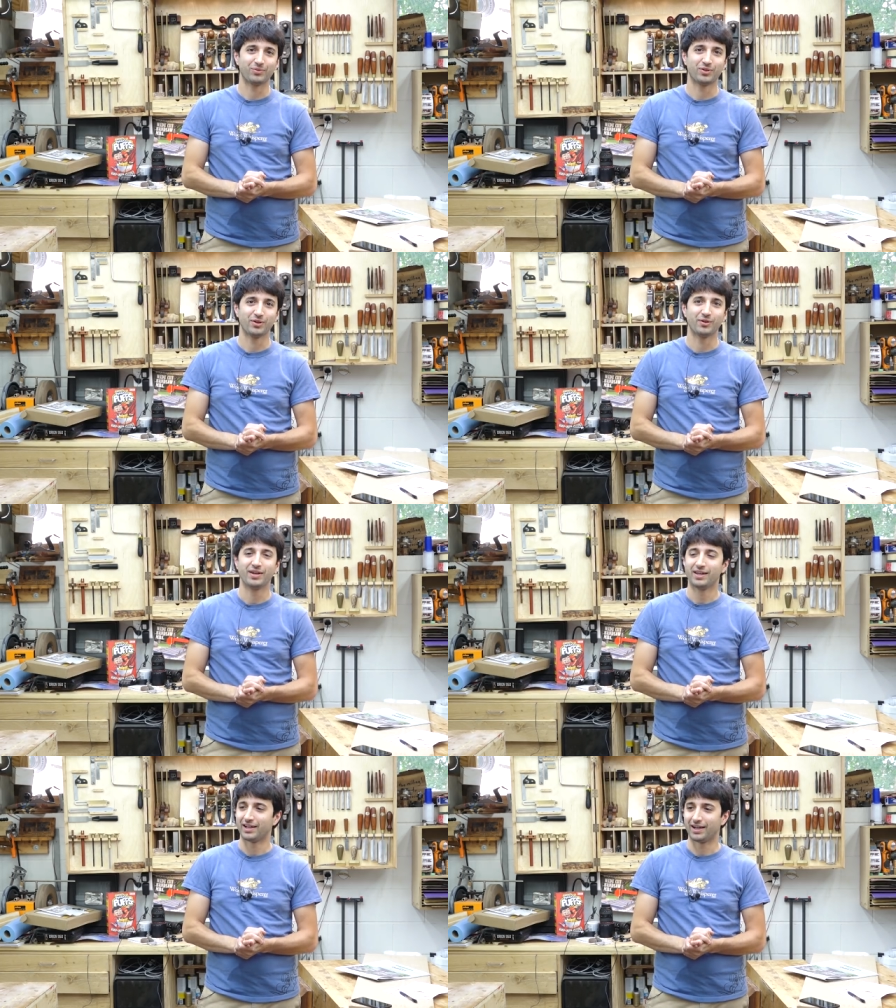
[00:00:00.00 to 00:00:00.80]
So
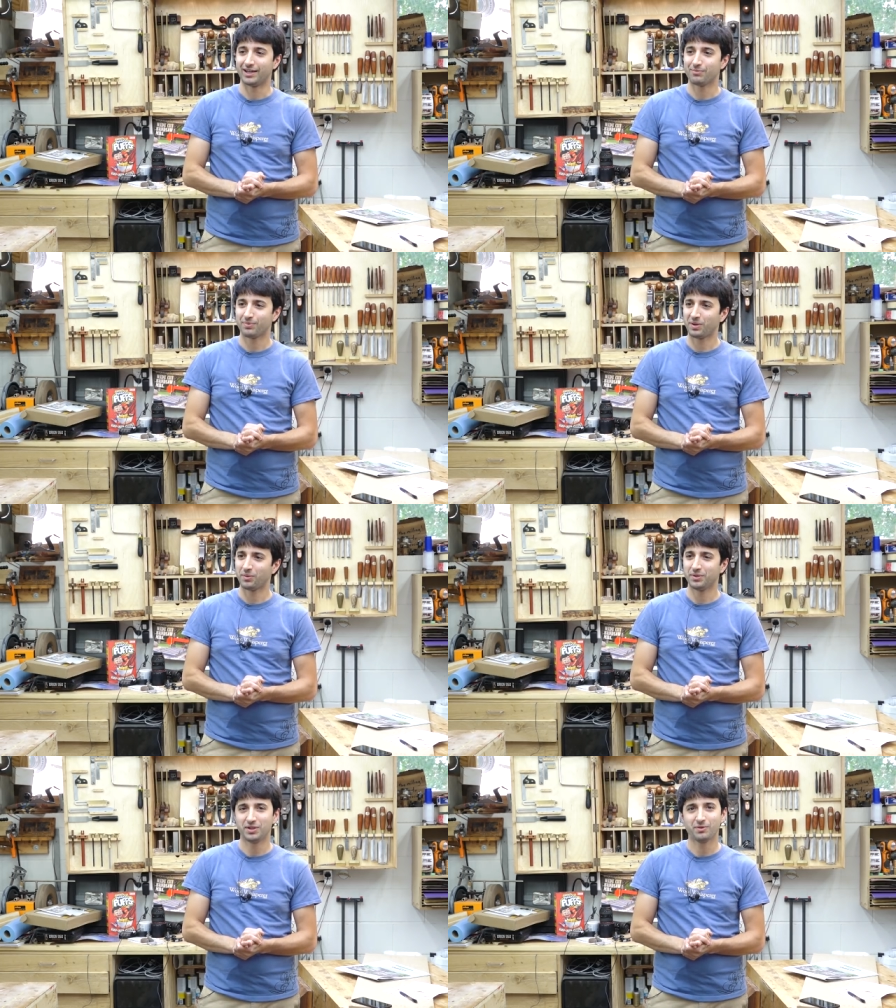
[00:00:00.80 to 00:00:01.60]
you probably
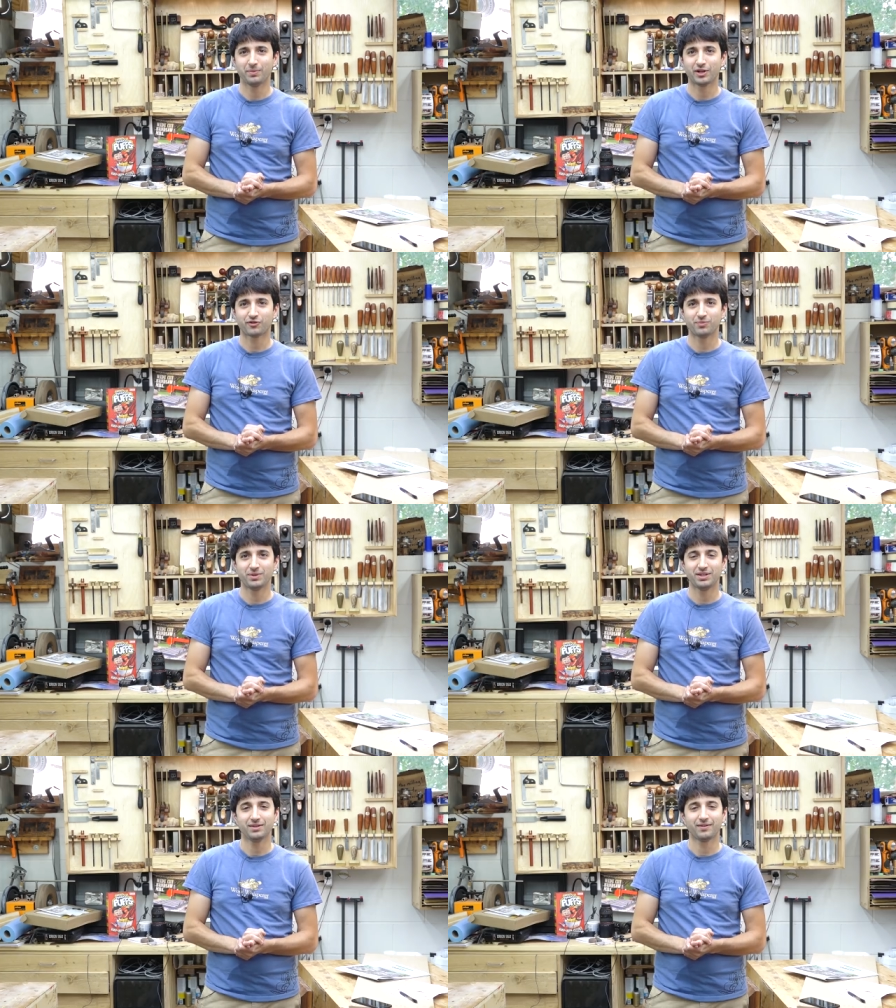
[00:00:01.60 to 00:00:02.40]
won't hear much from
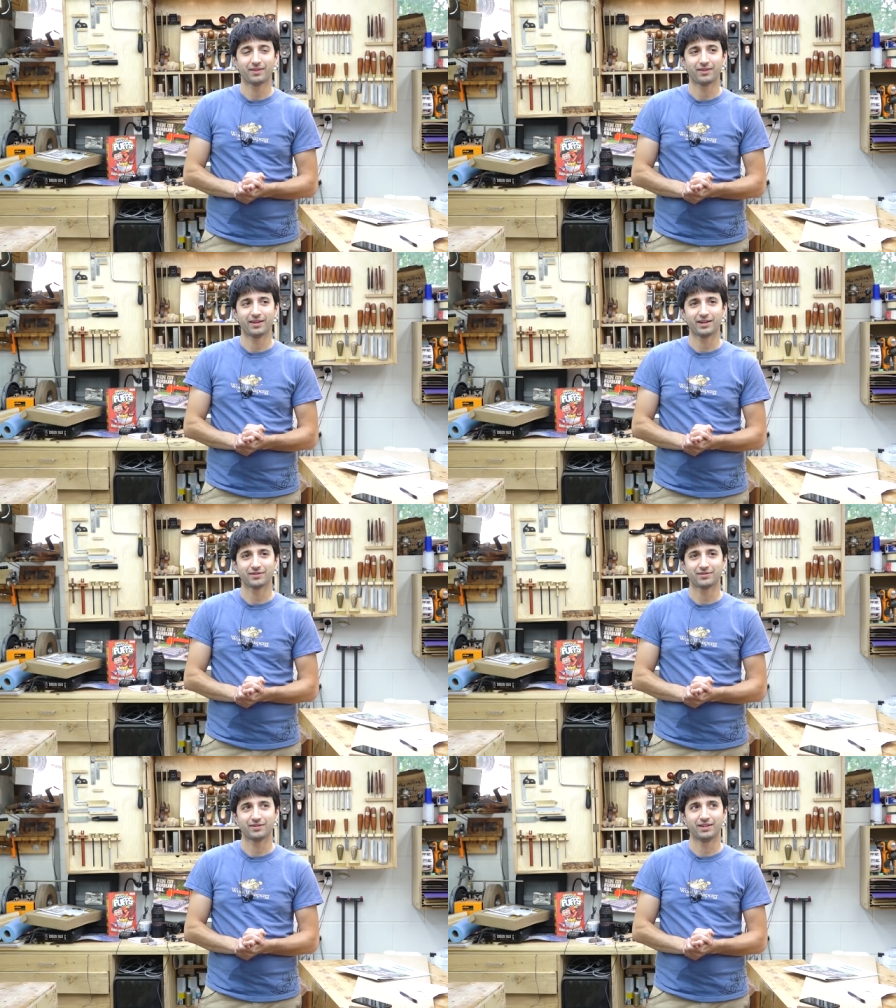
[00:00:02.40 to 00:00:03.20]
me
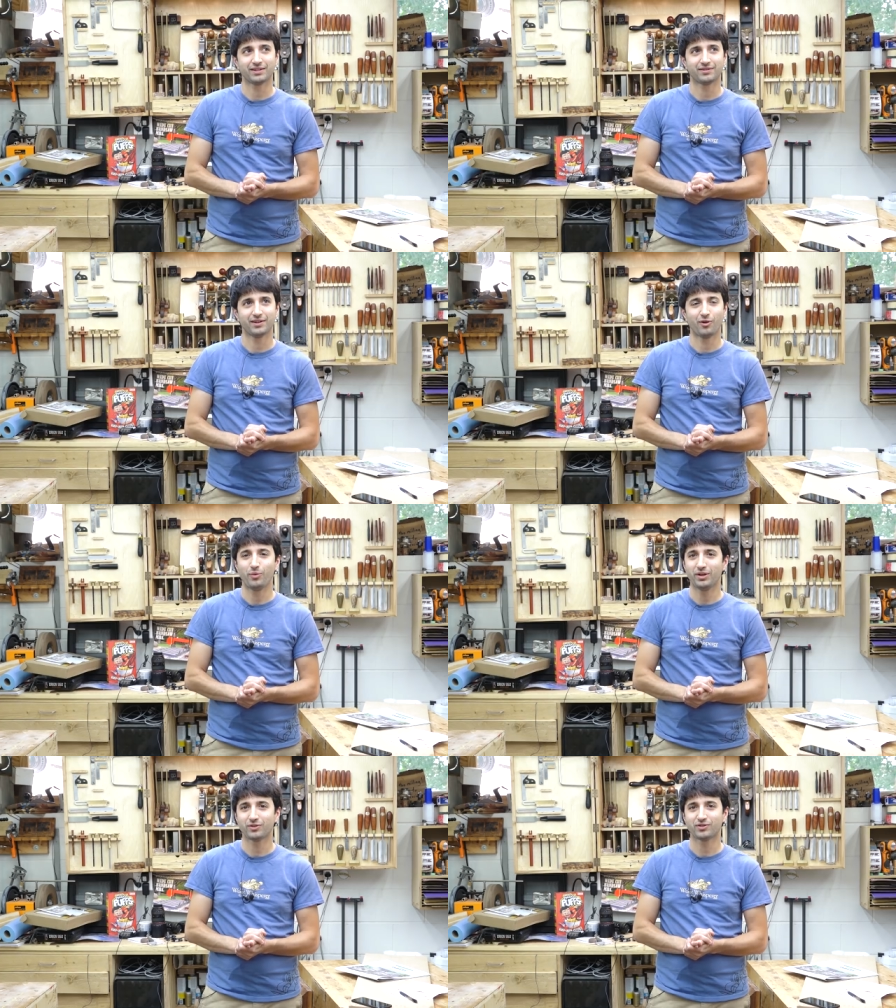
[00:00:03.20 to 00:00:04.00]
the next
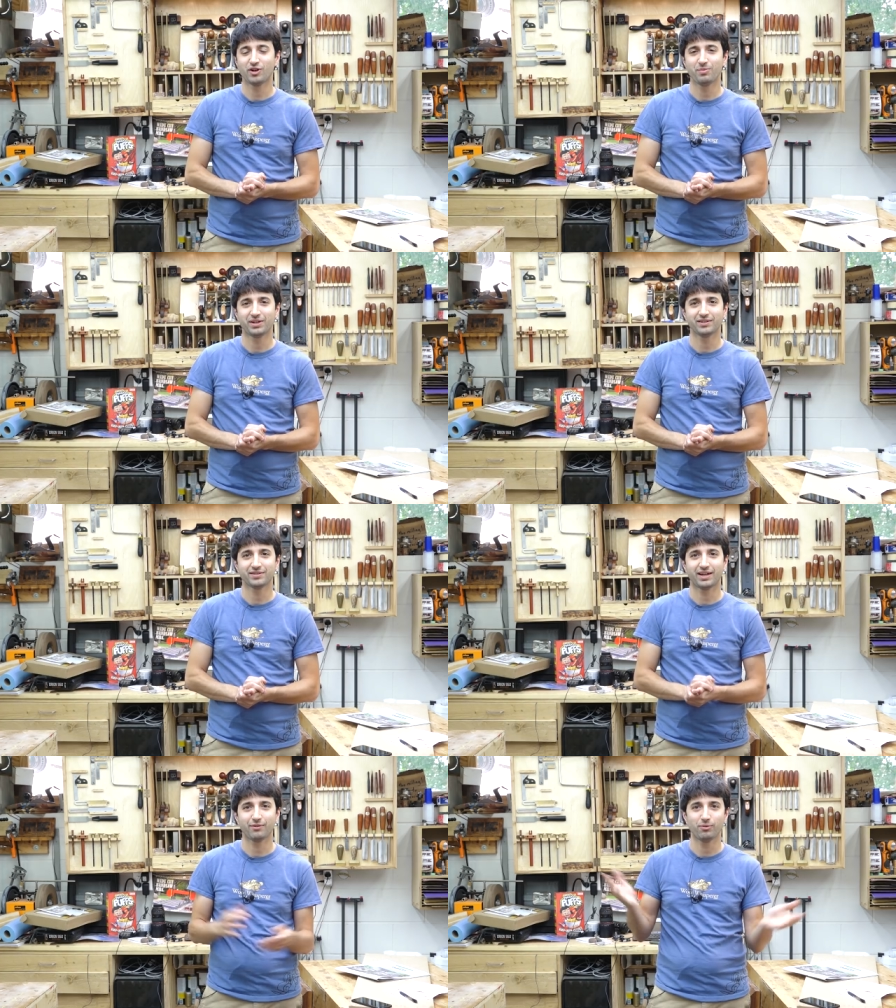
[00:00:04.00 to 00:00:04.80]
week or so,
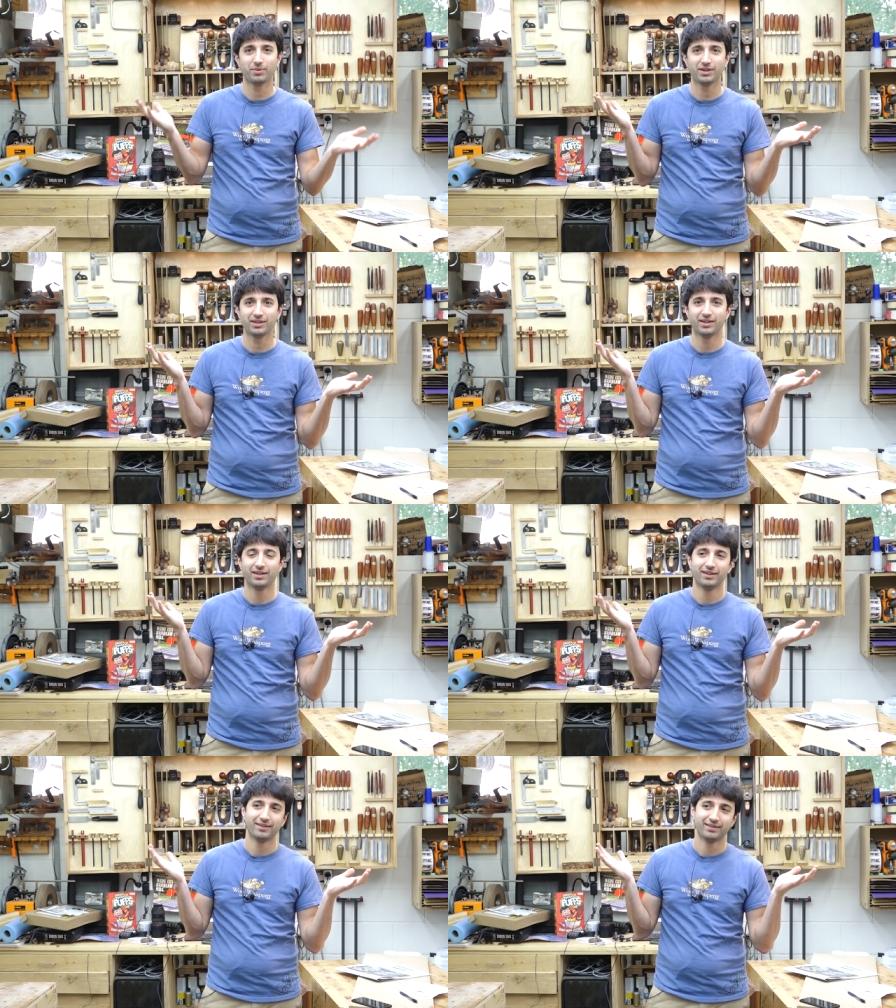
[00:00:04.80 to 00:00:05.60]
because I will be
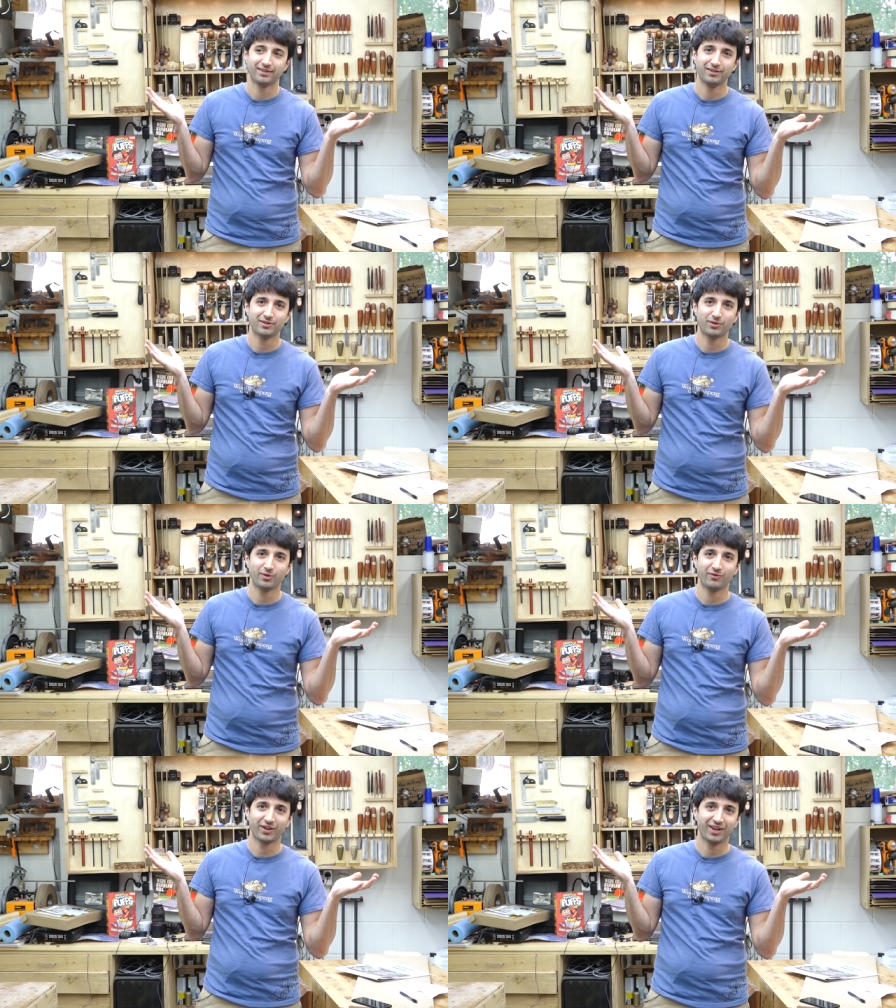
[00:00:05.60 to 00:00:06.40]

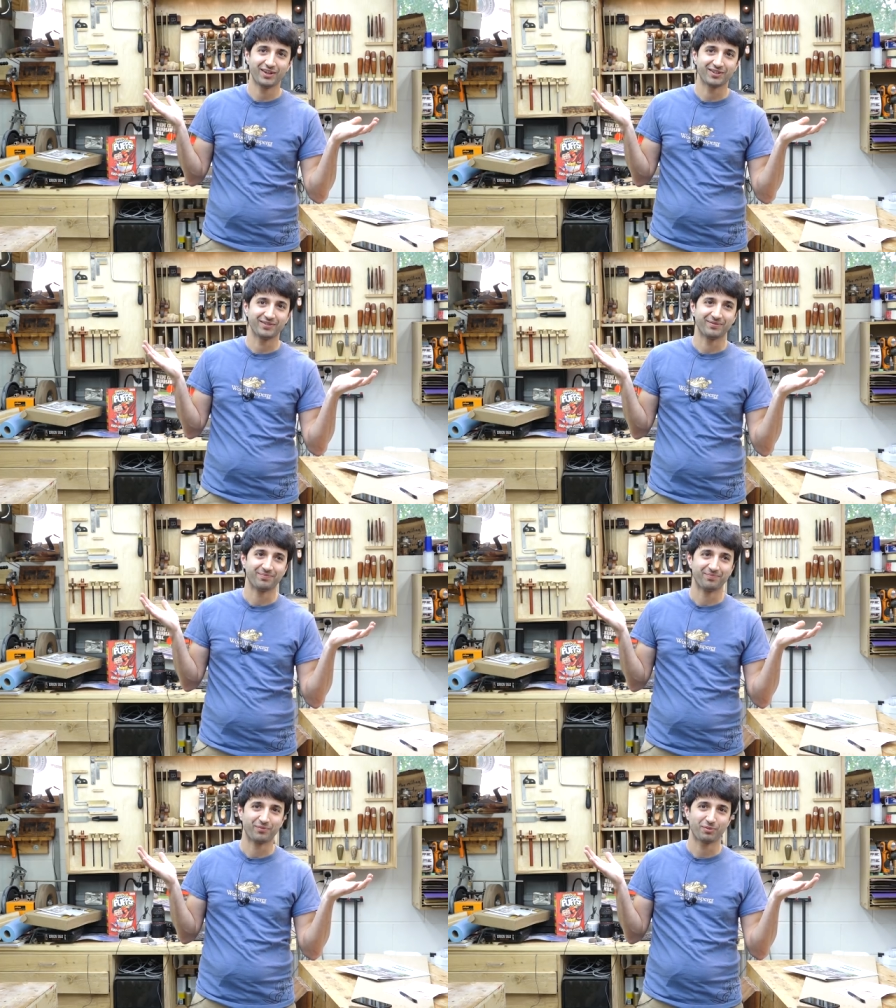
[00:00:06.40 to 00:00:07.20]
enjoying vacation
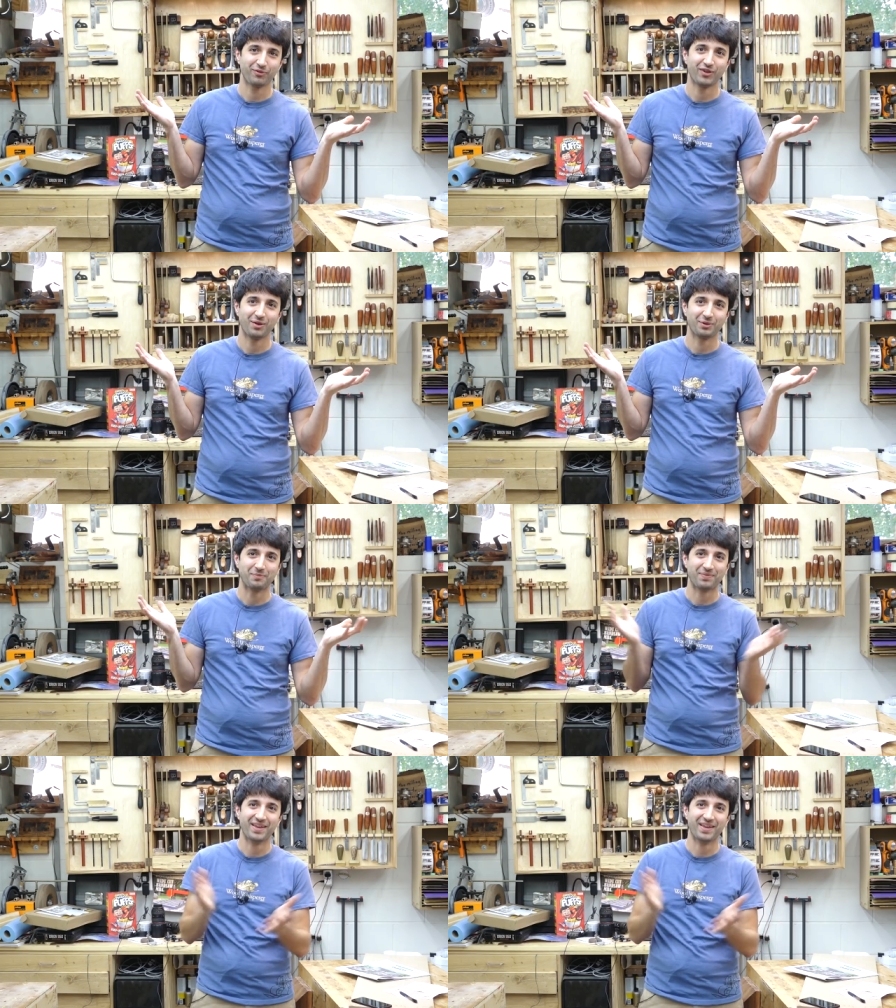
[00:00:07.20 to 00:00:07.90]
with my family.